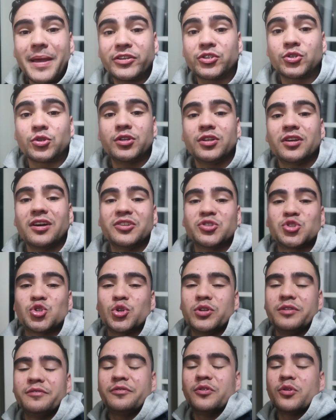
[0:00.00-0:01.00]
Make sure you guys
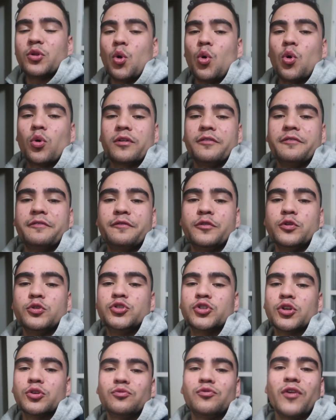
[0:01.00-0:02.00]
tune in for the Auckland
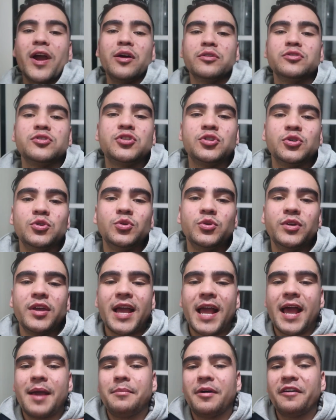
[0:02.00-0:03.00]
Food Show round 2
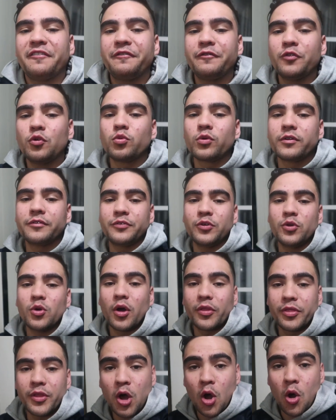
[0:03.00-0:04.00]
and my full review
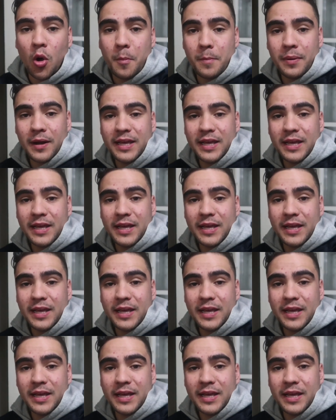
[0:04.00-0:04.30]
on the whole